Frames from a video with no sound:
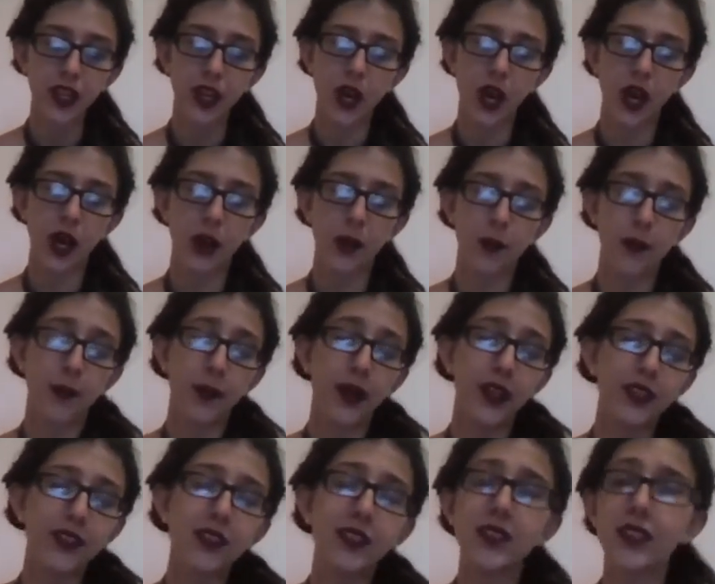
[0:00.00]

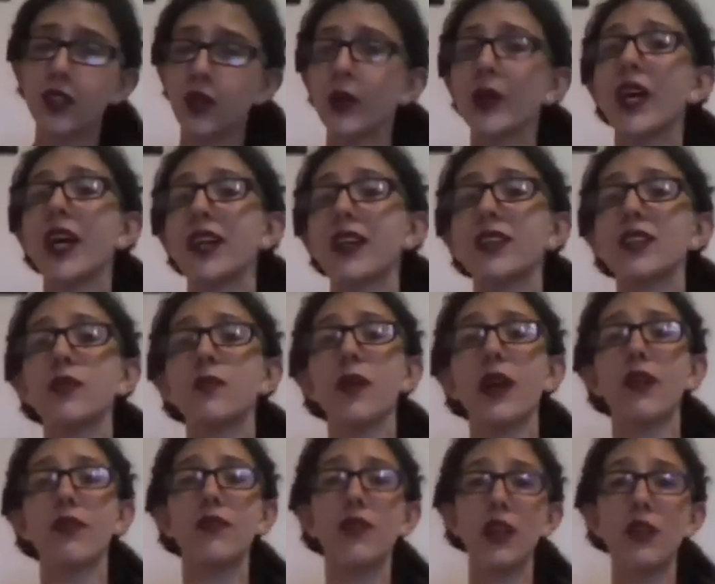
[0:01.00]
But still, that is
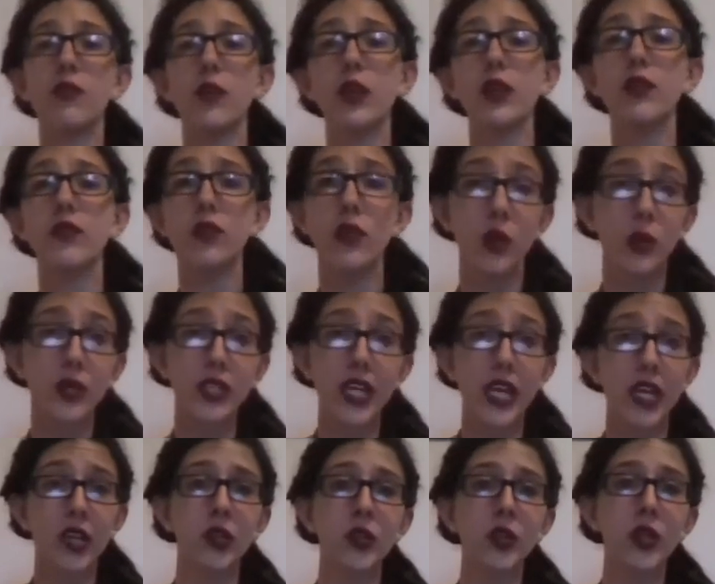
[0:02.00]
my favorite
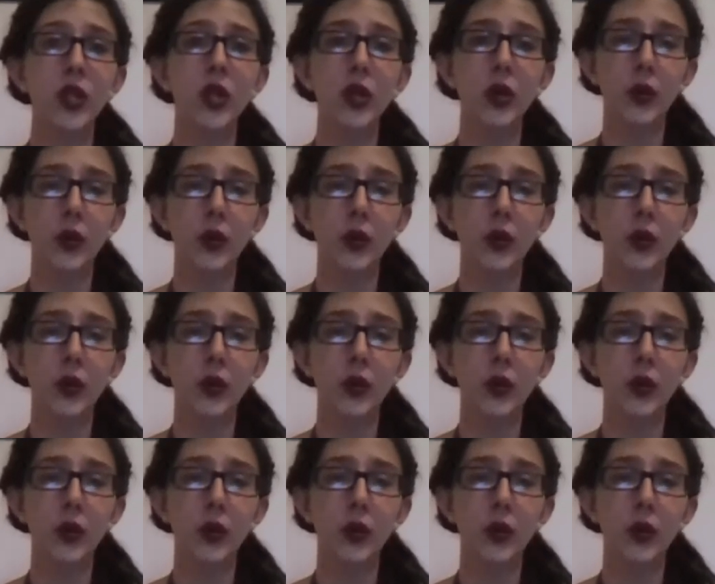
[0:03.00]
folktale